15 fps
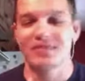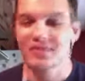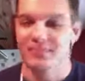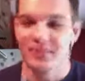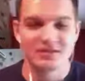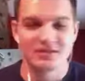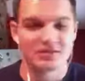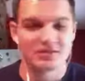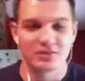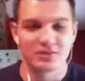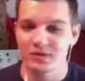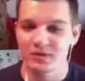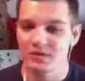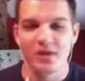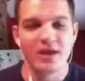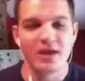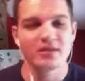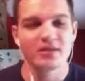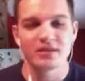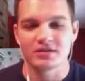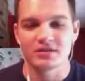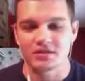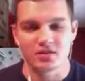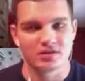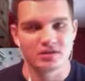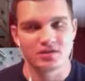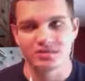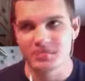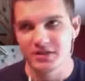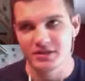the way that
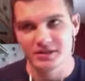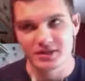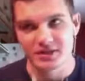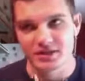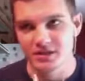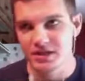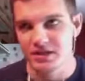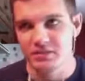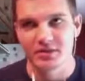Scherzer's pitched this year,